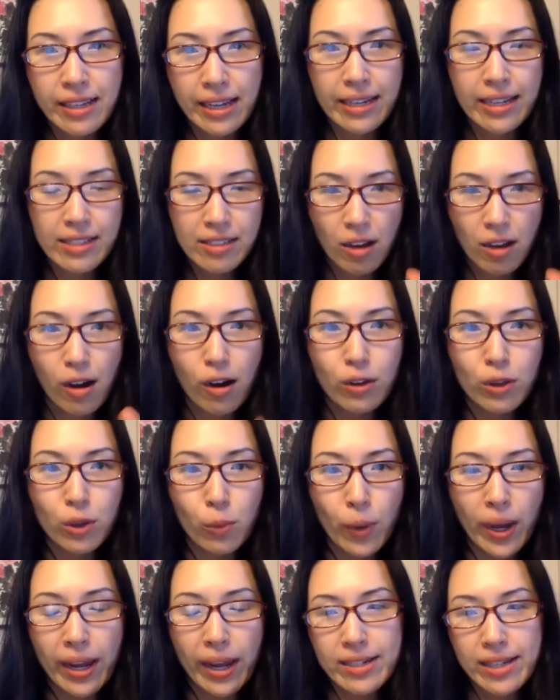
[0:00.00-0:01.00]
And it's on the
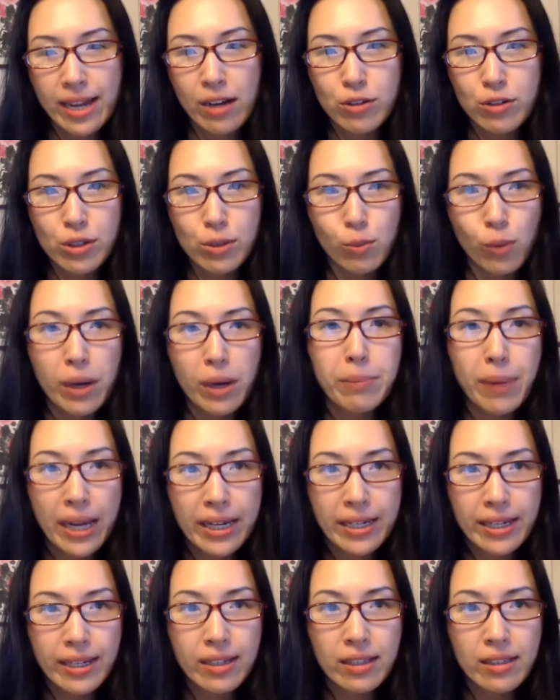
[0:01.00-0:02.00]
way down to 1
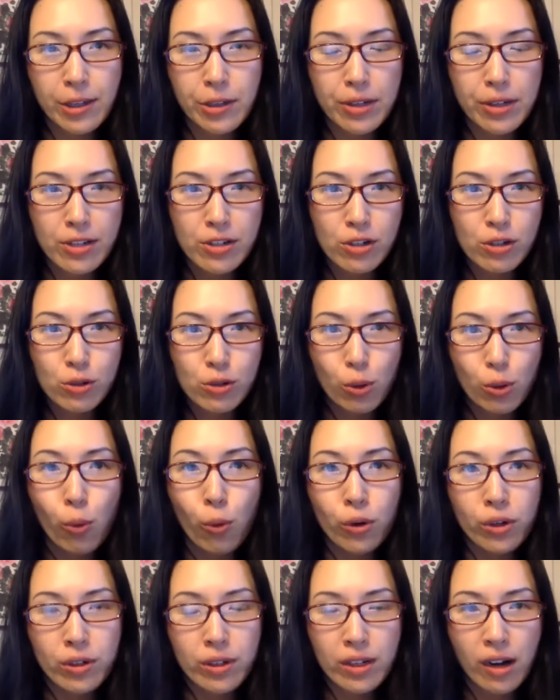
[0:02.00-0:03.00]
penny that you can just
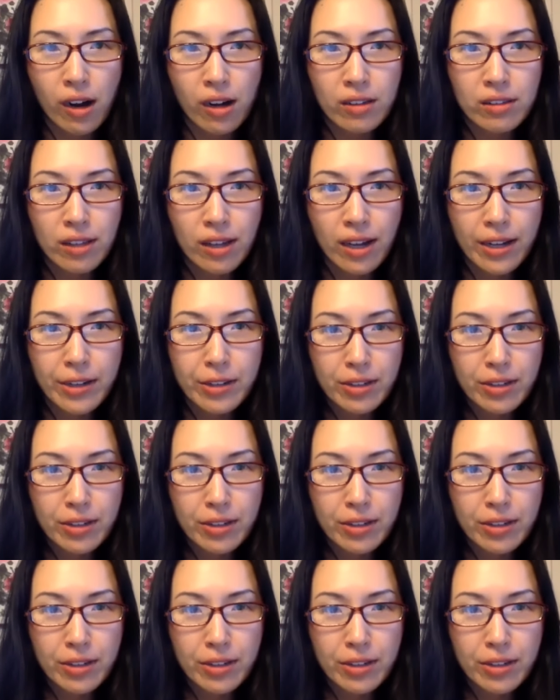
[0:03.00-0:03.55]
order it online.